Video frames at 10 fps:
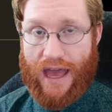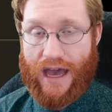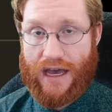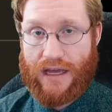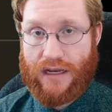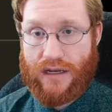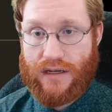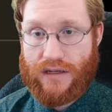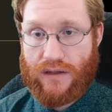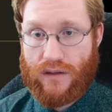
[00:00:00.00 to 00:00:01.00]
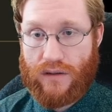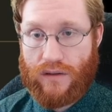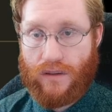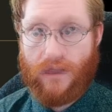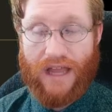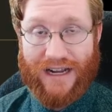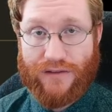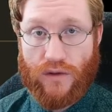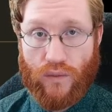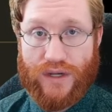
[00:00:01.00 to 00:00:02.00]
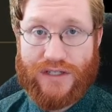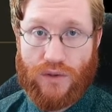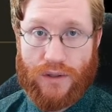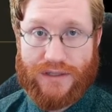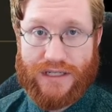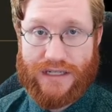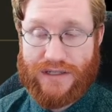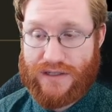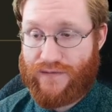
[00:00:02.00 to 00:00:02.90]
and collect the resources,